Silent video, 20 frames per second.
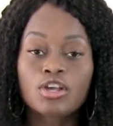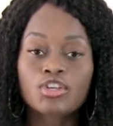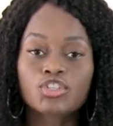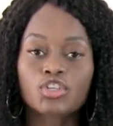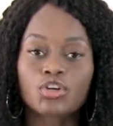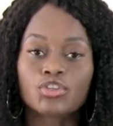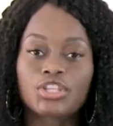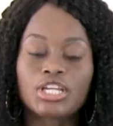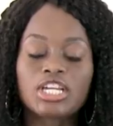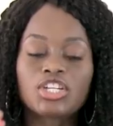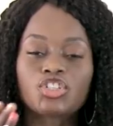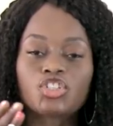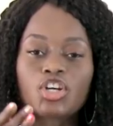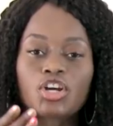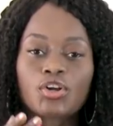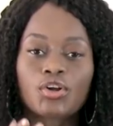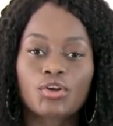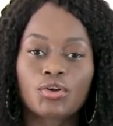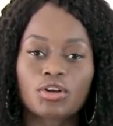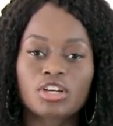So these
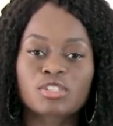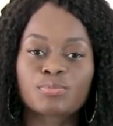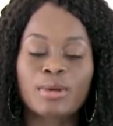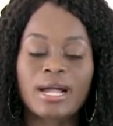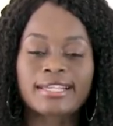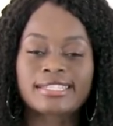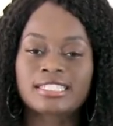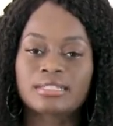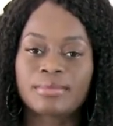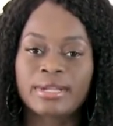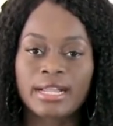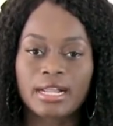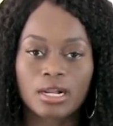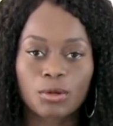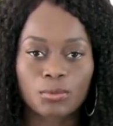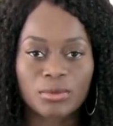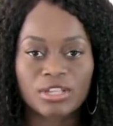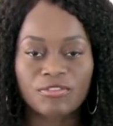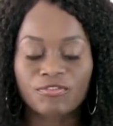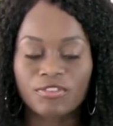young girls bought some
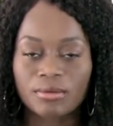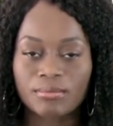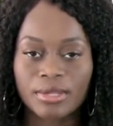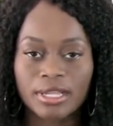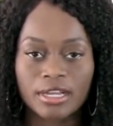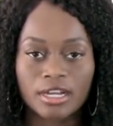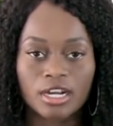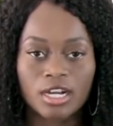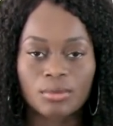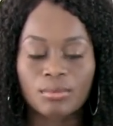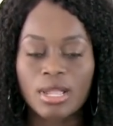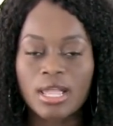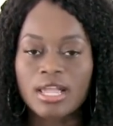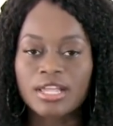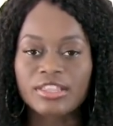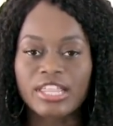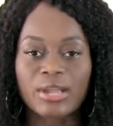hair weave from him.